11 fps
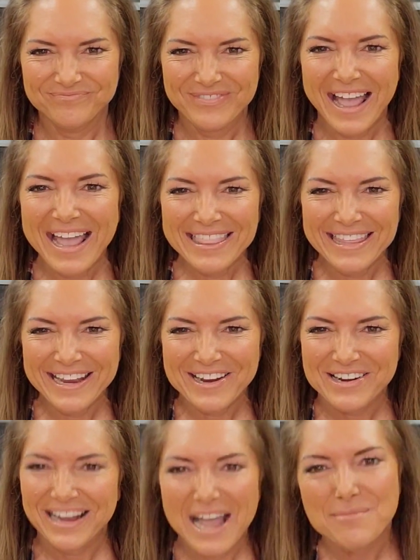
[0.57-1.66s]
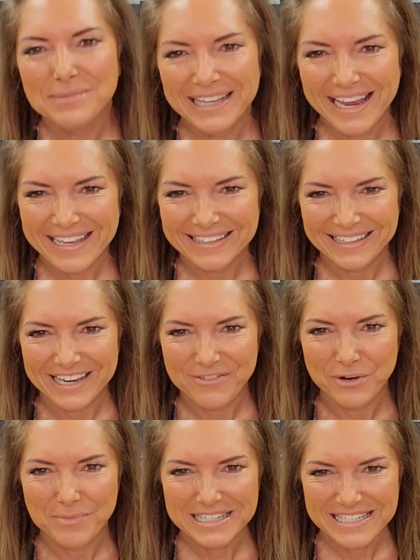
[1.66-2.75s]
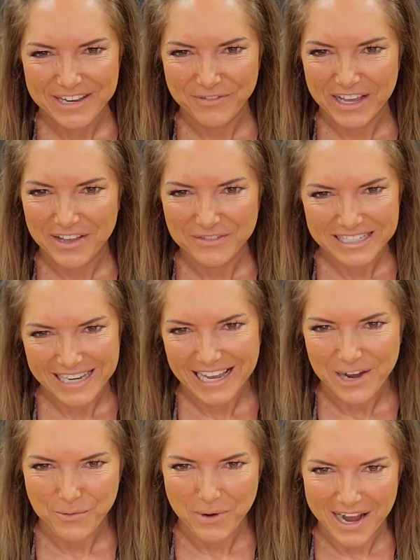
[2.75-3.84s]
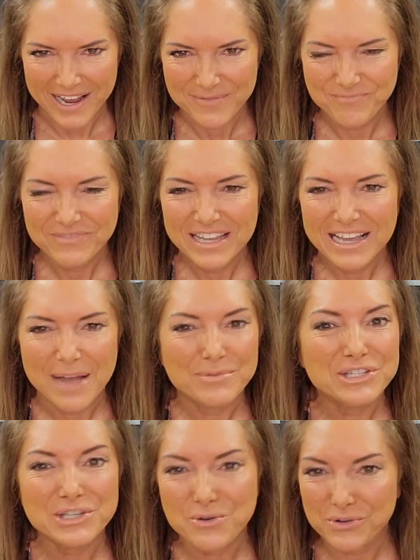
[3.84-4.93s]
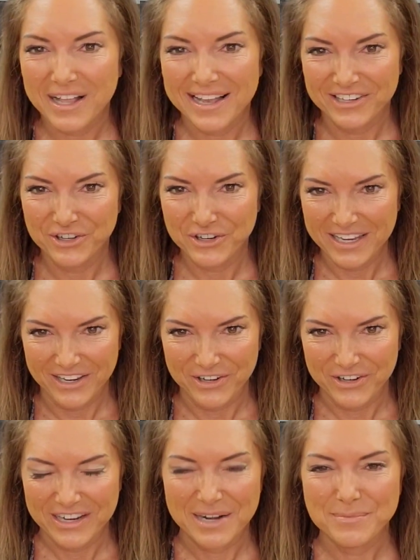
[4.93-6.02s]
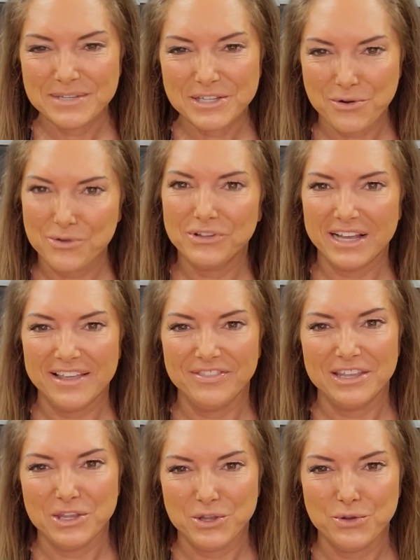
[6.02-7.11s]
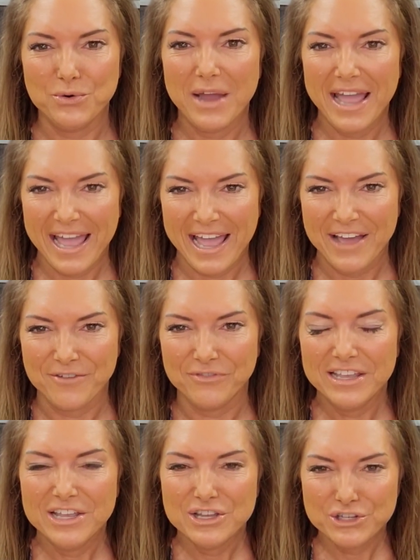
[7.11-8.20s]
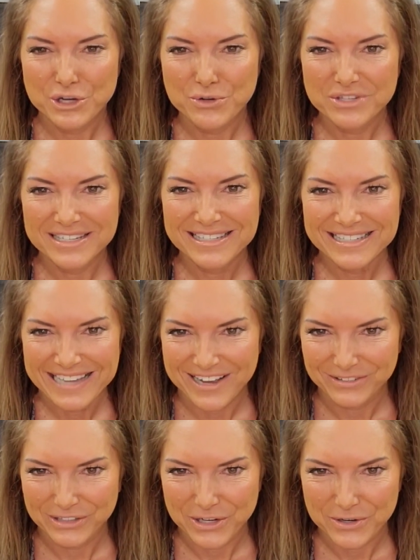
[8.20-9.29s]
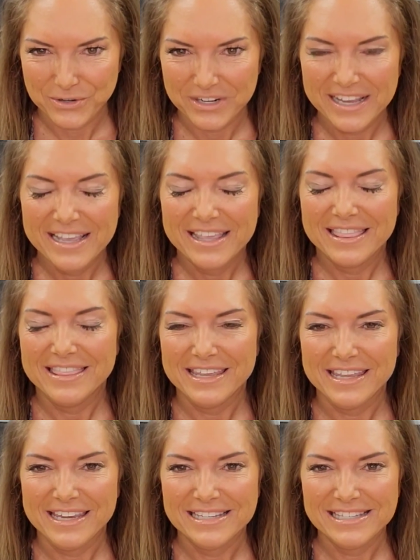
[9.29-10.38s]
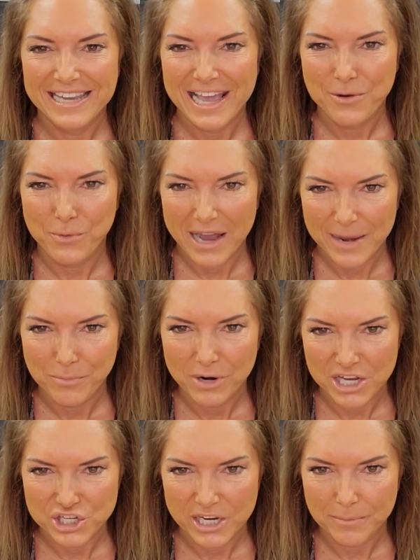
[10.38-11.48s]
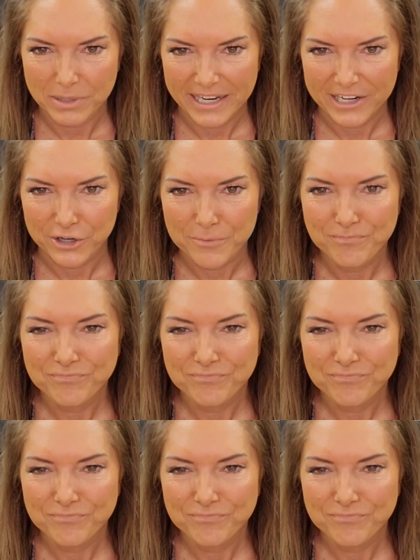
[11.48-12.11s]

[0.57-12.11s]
Hi there, I'm Leanne Lee from the Diva of DIY. I'm so glad you're here, and I'm so glad that you have chosen to download the DIY project planner.